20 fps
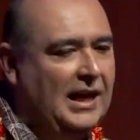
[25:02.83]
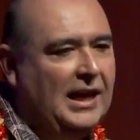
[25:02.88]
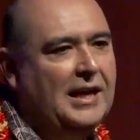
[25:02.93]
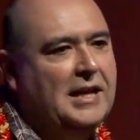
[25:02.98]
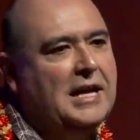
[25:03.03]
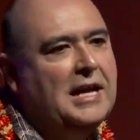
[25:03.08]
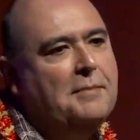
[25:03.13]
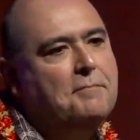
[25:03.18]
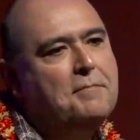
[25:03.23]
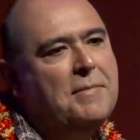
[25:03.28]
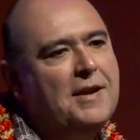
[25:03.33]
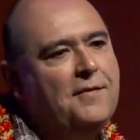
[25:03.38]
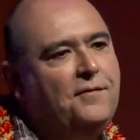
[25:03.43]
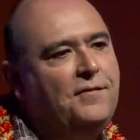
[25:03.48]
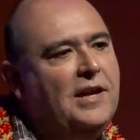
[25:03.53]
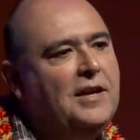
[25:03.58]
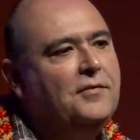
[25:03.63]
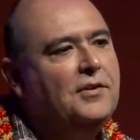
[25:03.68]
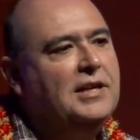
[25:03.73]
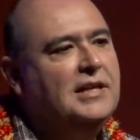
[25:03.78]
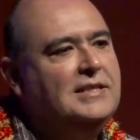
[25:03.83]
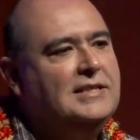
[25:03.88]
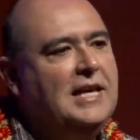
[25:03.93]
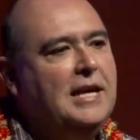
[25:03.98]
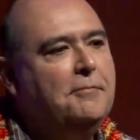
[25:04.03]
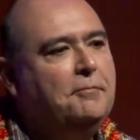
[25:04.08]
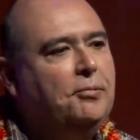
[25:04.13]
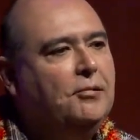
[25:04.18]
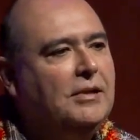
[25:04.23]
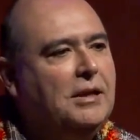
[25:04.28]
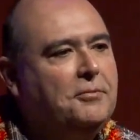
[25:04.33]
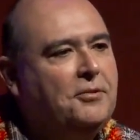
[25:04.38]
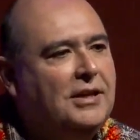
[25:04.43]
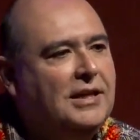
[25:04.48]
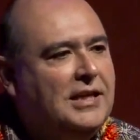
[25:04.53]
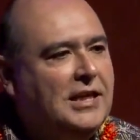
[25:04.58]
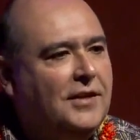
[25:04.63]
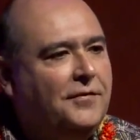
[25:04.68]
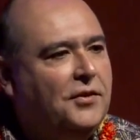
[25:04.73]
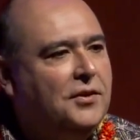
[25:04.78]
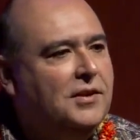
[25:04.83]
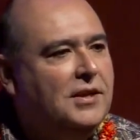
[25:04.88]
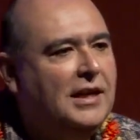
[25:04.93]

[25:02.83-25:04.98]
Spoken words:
And my favorite example, I'm going to give you